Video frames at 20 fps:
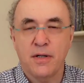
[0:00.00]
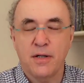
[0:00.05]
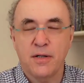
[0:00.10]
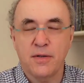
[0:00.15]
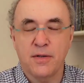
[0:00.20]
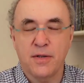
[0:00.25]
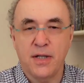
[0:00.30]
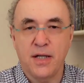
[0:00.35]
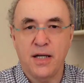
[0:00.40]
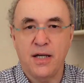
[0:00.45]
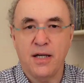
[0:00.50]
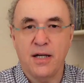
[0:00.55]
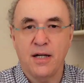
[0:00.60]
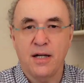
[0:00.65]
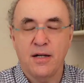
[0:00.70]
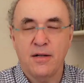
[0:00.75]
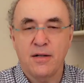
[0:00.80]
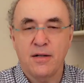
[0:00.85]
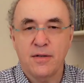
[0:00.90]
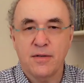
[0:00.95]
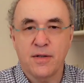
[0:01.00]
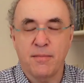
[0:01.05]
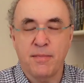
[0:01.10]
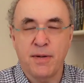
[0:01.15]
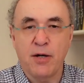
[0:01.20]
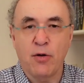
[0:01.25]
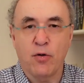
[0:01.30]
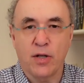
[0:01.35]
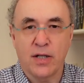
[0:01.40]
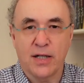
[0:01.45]
the, the
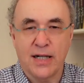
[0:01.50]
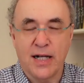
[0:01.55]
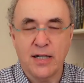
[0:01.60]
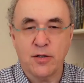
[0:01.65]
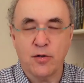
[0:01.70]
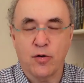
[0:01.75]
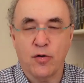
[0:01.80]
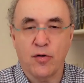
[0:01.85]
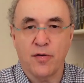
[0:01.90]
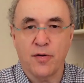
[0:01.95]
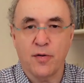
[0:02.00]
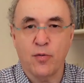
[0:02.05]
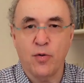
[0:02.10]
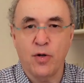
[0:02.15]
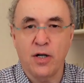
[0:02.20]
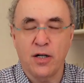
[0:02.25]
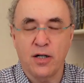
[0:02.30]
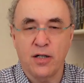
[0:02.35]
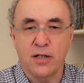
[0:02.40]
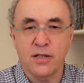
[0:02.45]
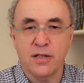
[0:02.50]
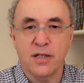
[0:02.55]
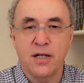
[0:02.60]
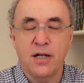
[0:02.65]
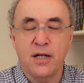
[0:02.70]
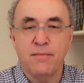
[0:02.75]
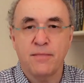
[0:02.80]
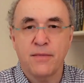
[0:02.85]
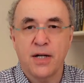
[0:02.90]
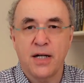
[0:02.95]
be all and end all of the world.
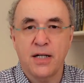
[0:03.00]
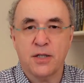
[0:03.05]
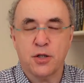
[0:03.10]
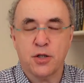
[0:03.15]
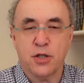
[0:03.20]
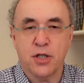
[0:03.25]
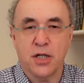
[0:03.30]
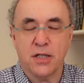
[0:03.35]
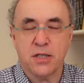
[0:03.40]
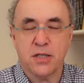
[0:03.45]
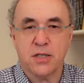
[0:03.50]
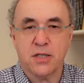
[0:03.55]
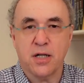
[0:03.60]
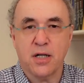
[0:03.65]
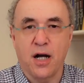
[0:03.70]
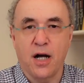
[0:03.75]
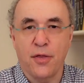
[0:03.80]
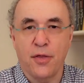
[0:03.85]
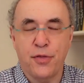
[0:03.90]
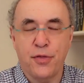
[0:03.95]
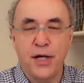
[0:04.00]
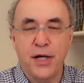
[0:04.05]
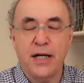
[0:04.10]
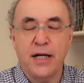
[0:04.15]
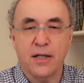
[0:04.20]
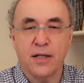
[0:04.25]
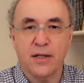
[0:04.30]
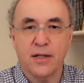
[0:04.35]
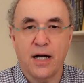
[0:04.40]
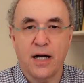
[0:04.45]
It's just a
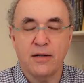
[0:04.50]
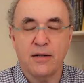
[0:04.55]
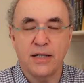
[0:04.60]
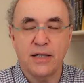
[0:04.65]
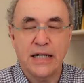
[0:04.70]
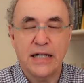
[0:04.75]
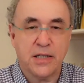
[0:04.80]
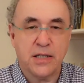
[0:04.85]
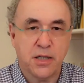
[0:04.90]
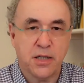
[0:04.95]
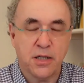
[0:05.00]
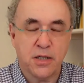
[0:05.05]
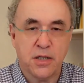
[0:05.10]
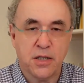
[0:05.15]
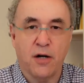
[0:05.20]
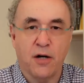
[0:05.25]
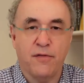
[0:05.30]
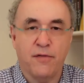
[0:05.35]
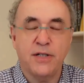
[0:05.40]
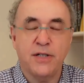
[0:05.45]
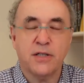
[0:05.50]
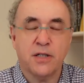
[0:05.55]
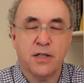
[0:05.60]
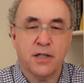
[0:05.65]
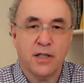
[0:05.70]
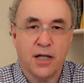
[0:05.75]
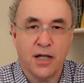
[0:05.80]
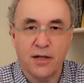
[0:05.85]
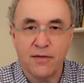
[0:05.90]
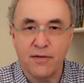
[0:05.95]
thing that knits itself into the
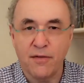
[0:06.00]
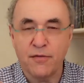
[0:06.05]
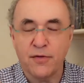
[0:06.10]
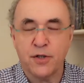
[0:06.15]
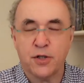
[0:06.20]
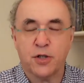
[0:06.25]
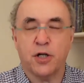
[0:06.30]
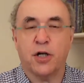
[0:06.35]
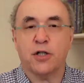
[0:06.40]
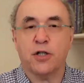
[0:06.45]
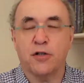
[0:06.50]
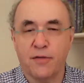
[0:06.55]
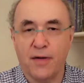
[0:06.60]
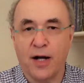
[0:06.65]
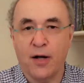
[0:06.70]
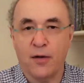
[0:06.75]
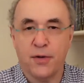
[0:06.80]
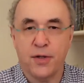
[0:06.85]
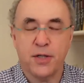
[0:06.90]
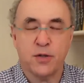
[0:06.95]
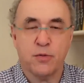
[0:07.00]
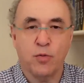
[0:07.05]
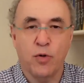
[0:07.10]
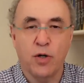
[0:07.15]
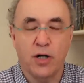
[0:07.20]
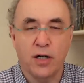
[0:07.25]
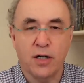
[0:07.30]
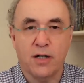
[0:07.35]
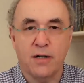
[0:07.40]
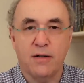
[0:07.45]
kind of infrastructure of how things
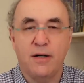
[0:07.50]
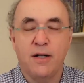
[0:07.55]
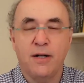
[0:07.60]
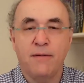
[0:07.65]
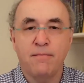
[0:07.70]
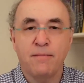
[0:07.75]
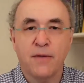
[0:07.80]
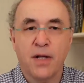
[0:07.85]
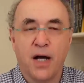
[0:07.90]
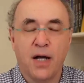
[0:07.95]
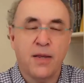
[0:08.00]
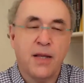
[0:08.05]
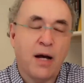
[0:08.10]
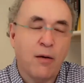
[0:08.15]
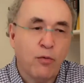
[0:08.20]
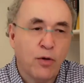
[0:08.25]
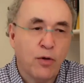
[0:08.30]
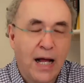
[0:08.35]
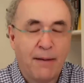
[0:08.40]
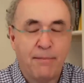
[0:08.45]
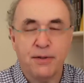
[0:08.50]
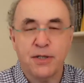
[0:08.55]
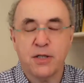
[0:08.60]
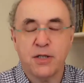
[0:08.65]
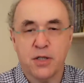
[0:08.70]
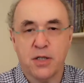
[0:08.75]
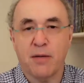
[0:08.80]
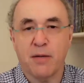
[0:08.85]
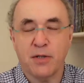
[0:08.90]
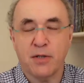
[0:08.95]
work. And that will happen to
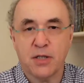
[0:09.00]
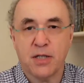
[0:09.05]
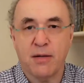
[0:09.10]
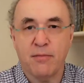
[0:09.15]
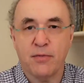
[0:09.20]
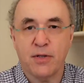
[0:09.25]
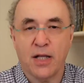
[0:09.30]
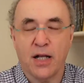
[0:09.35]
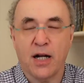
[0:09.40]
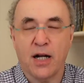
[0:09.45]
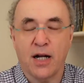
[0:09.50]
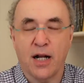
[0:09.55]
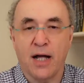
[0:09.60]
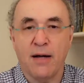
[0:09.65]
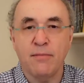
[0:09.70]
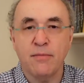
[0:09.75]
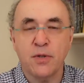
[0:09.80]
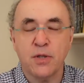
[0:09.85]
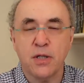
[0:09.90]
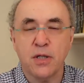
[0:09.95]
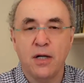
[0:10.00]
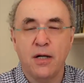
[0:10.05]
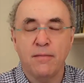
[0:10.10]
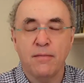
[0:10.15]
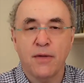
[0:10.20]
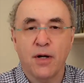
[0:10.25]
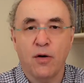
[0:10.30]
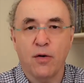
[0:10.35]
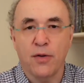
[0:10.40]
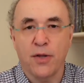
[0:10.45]
some extent with LLMs
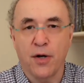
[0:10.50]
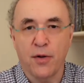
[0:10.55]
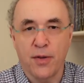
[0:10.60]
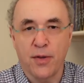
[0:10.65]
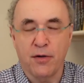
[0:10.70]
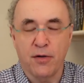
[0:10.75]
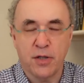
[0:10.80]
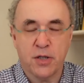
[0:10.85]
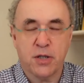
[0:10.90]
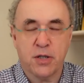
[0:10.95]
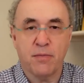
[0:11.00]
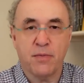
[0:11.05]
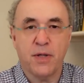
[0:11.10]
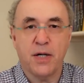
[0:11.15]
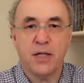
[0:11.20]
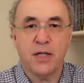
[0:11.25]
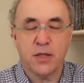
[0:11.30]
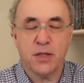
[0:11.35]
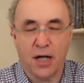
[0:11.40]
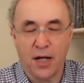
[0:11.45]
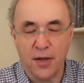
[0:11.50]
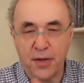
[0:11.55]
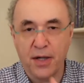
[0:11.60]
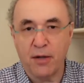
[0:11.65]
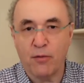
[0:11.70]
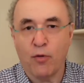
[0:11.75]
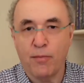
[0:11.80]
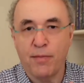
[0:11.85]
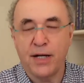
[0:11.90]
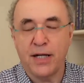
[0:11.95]
although there are some things that I
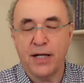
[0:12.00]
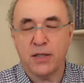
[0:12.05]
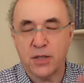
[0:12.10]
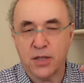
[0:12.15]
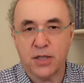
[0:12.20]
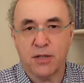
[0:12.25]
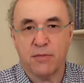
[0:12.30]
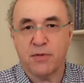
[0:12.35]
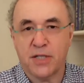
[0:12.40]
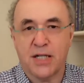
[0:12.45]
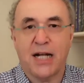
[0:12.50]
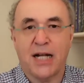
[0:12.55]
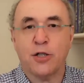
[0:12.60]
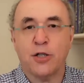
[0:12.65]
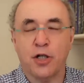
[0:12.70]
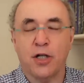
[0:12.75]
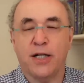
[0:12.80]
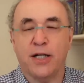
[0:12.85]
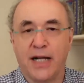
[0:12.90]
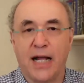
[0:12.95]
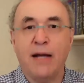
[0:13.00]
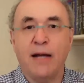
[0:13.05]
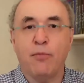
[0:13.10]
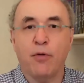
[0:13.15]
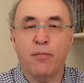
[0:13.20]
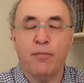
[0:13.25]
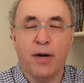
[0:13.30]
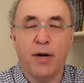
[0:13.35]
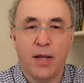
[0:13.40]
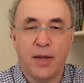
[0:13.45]
think will be substantially
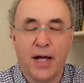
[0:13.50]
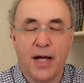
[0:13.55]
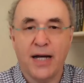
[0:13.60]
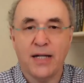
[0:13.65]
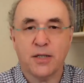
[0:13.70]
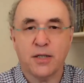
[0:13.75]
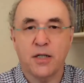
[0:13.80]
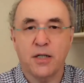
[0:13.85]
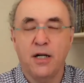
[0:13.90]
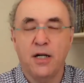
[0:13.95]
enabled by that